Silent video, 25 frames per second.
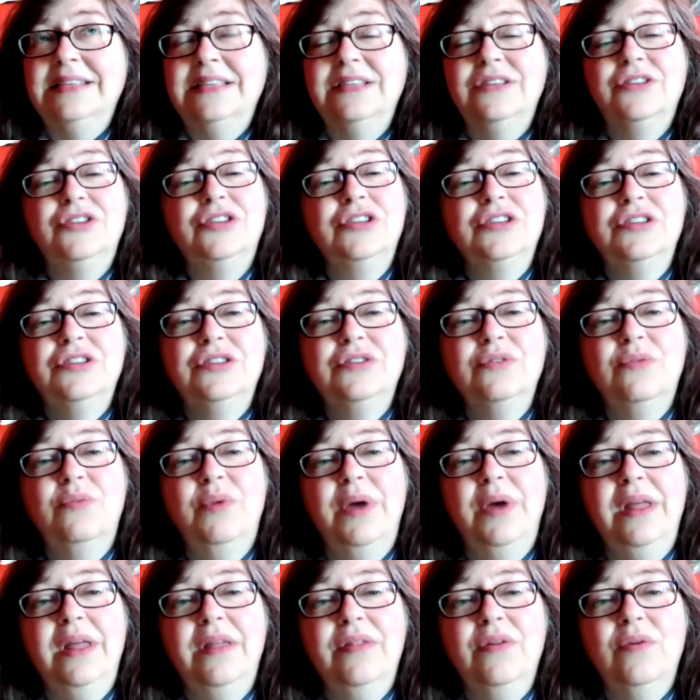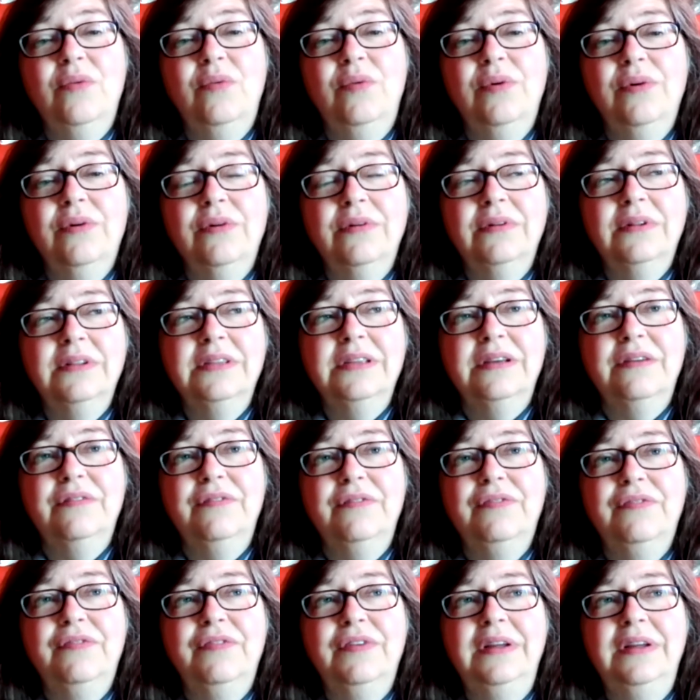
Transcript: it's just the way the world of